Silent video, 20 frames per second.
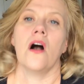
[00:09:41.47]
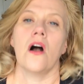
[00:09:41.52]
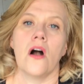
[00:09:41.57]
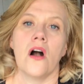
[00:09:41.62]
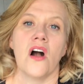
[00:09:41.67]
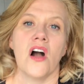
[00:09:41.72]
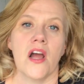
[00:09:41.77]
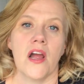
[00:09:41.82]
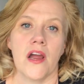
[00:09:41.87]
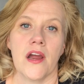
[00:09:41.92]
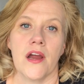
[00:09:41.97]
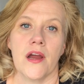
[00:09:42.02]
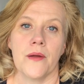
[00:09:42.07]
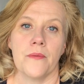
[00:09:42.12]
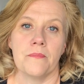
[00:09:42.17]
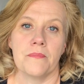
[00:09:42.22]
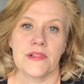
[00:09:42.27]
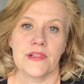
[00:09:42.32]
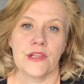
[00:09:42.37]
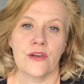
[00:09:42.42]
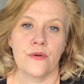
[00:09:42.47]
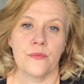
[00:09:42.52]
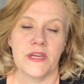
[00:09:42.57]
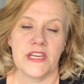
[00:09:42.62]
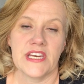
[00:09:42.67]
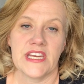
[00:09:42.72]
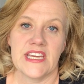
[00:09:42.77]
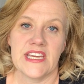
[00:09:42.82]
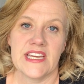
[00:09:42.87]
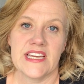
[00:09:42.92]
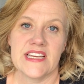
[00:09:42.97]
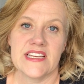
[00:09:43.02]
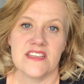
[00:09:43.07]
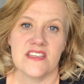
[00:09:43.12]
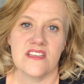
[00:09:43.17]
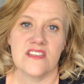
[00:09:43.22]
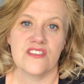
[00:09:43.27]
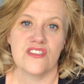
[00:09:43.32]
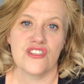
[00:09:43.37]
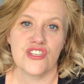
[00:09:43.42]
Our Blow Money
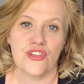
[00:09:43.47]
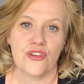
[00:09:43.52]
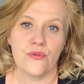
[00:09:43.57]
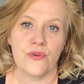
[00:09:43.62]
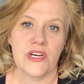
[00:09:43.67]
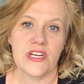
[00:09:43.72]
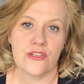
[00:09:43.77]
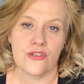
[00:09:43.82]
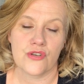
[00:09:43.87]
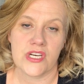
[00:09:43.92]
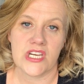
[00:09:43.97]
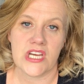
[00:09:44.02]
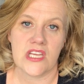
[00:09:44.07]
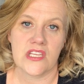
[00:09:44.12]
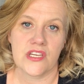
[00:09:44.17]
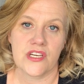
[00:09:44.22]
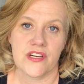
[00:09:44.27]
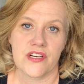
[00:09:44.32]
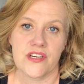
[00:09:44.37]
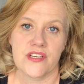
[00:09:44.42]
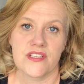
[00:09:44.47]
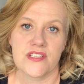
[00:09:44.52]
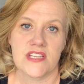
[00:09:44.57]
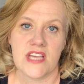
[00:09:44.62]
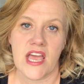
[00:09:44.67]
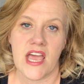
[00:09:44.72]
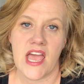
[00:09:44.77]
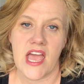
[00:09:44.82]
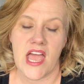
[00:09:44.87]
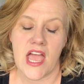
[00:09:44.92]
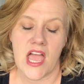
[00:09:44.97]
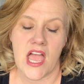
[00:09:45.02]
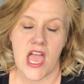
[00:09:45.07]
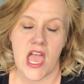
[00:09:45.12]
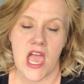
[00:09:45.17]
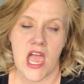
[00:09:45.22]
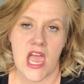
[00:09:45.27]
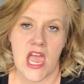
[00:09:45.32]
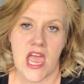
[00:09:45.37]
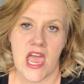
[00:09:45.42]
is $200
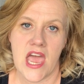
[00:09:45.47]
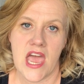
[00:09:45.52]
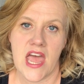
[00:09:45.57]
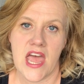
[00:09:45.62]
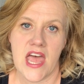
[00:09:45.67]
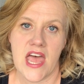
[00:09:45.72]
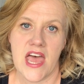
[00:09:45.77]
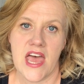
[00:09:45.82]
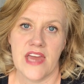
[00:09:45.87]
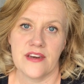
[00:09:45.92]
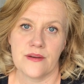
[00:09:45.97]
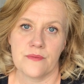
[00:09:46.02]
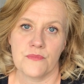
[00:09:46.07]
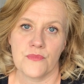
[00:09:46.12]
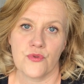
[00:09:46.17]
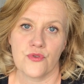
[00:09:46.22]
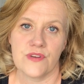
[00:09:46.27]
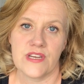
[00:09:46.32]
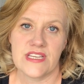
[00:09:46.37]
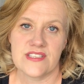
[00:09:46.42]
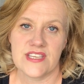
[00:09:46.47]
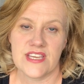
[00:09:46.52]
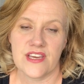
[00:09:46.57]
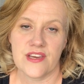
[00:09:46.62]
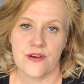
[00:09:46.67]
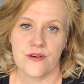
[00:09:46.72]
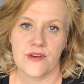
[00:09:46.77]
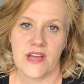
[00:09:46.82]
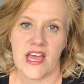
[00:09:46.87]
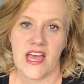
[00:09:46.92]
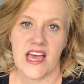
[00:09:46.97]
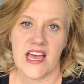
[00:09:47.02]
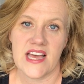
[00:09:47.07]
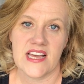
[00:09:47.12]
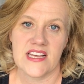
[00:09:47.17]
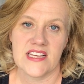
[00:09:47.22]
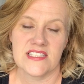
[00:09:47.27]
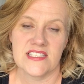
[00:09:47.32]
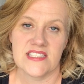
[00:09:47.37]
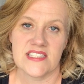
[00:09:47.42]
and Mauricio
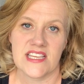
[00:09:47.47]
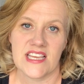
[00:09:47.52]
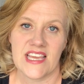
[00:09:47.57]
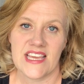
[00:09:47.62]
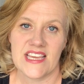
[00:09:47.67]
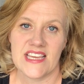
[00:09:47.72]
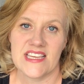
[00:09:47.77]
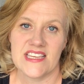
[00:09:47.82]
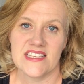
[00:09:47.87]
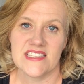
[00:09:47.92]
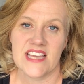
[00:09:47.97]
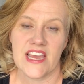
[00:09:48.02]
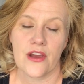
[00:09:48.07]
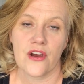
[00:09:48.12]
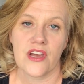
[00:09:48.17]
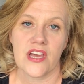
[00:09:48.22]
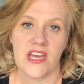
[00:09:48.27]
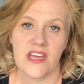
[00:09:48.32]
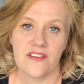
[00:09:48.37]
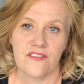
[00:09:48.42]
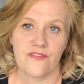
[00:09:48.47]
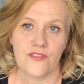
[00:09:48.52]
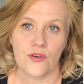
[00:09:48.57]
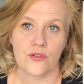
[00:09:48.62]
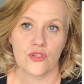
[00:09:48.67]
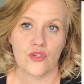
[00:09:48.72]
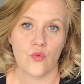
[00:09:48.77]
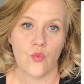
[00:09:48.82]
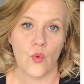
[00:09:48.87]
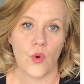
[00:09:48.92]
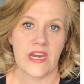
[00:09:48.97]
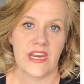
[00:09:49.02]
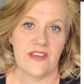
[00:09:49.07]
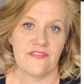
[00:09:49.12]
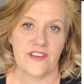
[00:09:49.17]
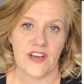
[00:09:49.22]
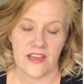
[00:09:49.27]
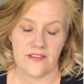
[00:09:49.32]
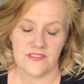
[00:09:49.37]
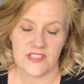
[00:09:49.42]
has his haircut for
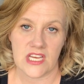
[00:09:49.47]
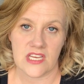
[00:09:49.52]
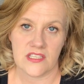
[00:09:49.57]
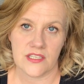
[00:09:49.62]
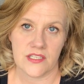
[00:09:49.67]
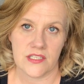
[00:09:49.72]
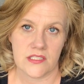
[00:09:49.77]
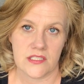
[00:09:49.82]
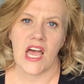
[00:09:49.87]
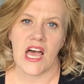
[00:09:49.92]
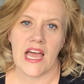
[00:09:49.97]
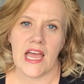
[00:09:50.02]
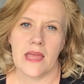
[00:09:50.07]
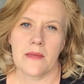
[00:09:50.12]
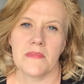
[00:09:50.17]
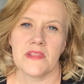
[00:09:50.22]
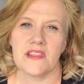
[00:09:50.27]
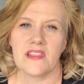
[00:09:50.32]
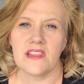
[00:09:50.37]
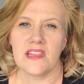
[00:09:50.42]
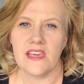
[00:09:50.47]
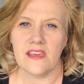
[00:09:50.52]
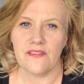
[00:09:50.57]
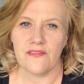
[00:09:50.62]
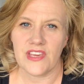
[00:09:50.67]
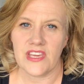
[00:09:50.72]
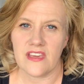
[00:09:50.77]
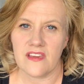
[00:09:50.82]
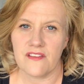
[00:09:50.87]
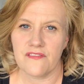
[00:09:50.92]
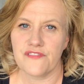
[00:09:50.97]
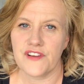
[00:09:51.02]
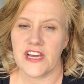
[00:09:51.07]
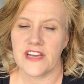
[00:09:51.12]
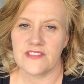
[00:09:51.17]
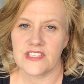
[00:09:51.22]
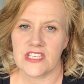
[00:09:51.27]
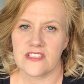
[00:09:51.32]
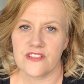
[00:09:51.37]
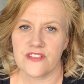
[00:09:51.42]
$25. I'm leaving
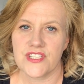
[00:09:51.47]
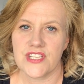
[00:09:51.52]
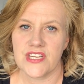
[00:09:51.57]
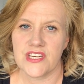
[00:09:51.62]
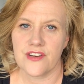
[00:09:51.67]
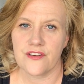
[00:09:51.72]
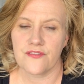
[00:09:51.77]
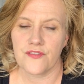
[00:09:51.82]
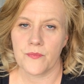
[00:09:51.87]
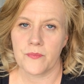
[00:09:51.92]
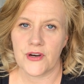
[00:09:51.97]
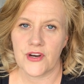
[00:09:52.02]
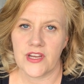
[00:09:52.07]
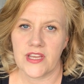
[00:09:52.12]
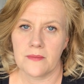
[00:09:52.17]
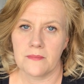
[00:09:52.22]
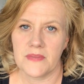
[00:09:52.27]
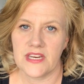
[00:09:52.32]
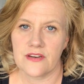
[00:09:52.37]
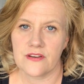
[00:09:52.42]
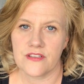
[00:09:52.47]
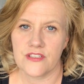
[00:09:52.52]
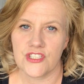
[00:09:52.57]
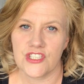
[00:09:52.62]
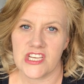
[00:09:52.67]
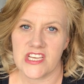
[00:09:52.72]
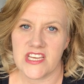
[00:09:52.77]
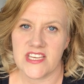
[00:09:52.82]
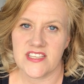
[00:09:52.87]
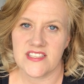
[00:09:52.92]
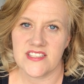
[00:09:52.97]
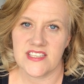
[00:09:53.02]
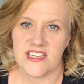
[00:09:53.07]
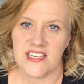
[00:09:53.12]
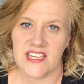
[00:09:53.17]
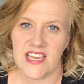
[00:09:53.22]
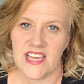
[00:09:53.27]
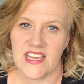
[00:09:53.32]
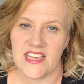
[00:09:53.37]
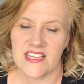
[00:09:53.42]
$5 in here for parking meters just
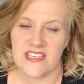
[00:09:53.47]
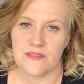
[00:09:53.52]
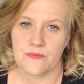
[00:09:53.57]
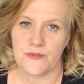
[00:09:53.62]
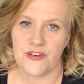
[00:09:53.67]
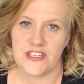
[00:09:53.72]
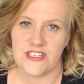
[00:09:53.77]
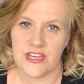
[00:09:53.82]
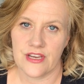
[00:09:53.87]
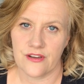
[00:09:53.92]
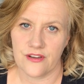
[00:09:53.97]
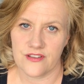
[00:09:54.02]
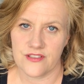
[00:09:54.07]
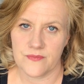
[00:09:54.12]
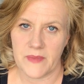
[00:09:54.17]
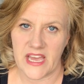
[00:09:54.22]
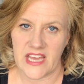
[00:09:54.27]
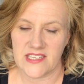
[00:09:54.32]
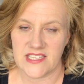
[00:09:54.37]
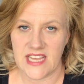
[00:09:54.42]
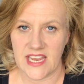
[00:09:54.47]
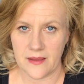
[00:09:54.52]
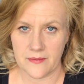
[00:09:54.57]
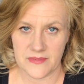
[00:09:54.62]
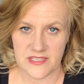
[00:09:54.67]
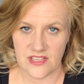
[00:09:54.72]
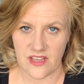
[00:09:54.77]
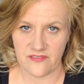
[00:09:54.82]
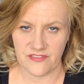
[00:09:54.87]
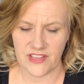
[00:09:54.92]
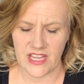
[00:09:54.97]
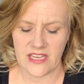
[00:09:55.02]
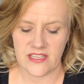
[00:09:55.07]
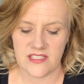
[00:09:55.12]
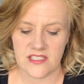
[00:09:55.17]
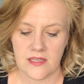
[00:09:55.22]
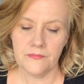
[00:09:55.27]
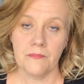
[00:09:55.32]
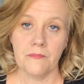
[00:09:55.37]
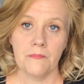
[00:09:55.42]
in case Mauricio goes back to Amazon
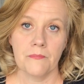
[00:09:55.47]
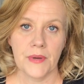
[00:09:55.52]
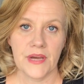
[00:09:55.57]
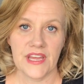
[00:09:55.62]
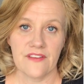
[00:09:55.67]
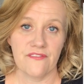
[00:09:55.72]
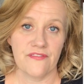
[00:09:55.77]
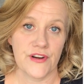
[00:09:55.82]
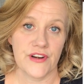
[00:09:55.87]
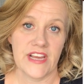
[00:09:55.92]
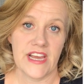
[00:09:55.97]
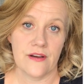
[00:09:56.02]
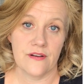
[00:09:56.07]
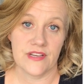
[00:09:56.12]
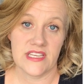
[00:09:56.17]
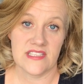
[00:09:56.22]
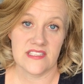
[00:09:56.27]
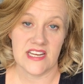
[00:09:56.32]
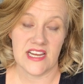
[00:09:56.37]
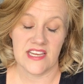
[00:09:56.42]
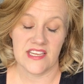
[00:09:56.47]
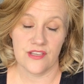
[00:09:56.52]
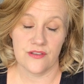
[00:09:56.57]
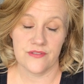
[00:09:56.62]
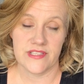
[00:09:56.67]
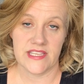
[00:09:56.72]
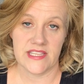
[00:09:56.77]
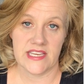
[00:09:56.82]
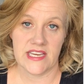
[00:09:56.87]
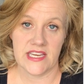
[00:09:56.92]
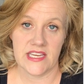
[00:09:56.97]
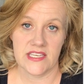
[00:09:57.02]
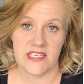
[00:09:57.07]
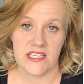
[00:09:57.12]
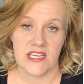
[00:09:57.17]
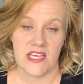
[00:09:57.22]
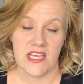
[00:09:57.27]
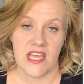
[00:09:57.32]
Flex, but for now he's not using that.